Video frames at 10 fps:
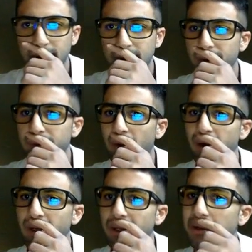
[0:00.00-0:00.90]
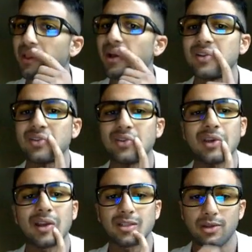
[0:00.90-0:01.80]
doing marketing online, so you
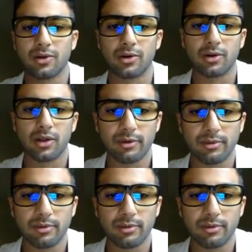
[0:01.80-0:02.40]
can actually learn a lot from